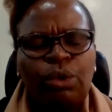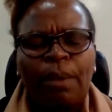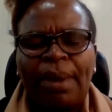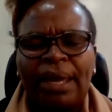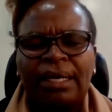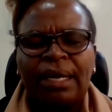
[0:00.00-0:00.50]
you
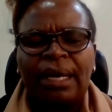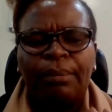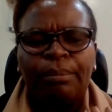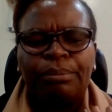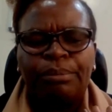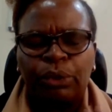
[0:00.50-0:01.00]
are buying
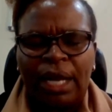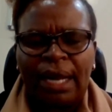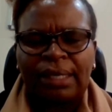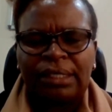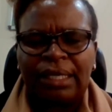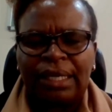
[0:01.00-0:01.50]
a
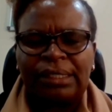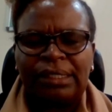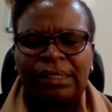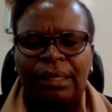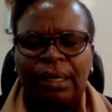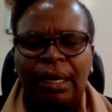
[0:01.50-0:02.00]
product that
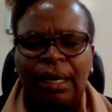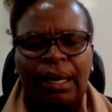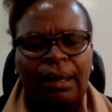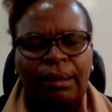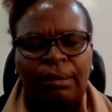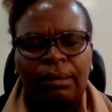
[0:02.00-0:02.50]
is
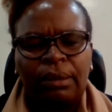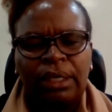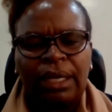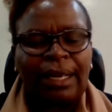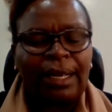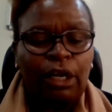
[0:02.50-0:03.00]

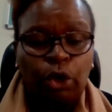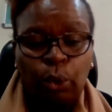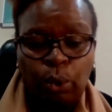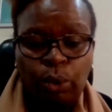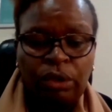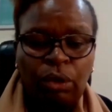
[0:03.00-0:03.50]
like a
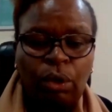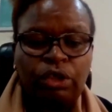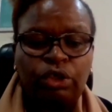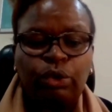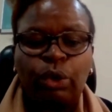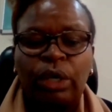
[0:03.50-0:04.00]
loan, or
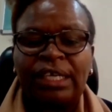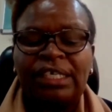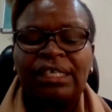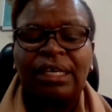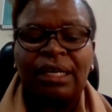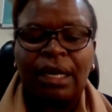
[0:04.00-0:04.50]
you're
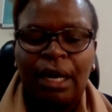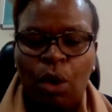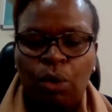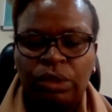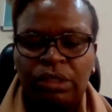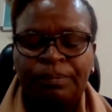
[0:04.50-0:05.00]
getting an
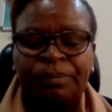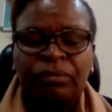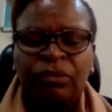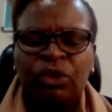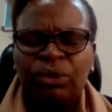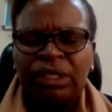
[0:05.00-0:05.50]
account.
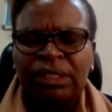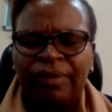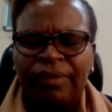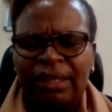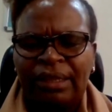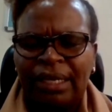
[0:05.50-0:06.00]
You just
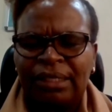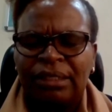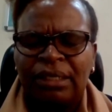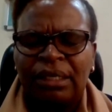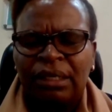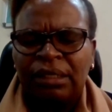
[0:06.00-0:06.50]
find
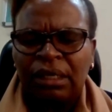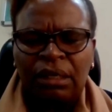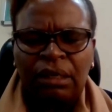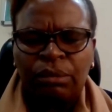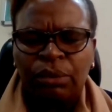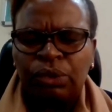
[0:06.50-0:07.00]
that
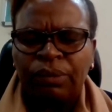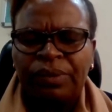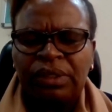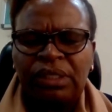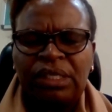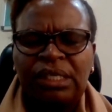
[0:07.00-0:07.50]
most of
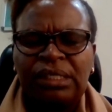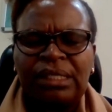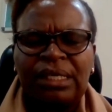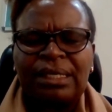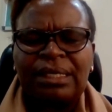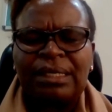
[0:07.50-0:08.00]
these
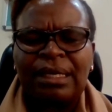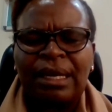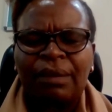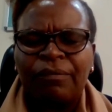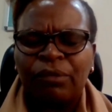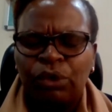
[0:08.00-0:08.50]
things,
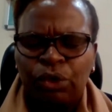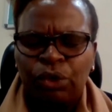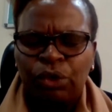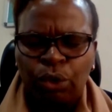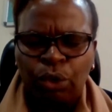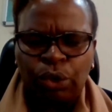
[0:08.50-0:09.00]
their
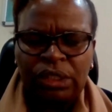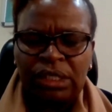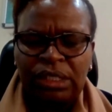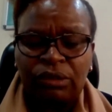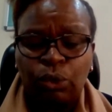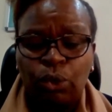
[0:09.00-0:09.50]
low cost
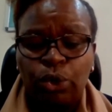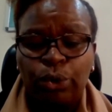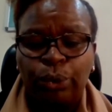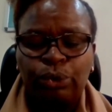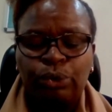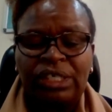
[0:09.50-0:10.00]
is so
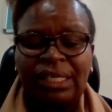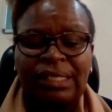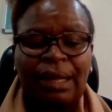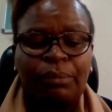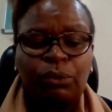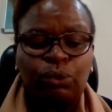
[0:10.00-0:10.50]
low, you just
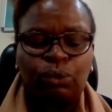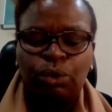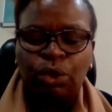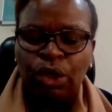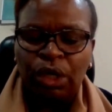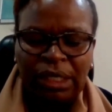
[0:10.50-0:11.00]
have to,
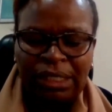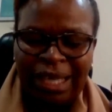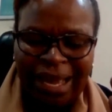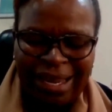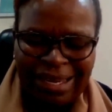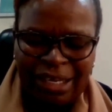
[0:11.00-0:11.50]

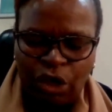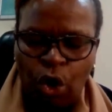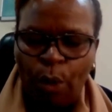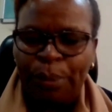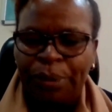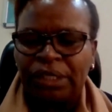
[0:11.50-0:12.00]
they are
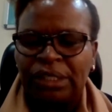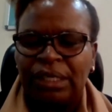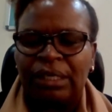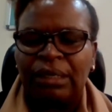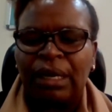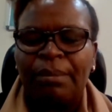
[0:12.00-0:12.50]

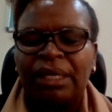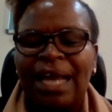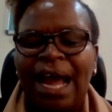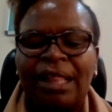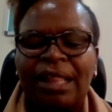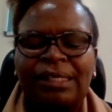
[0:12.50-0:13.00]
incorporated,
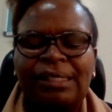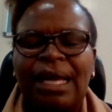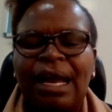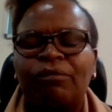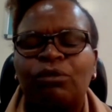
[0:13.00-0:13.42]
but others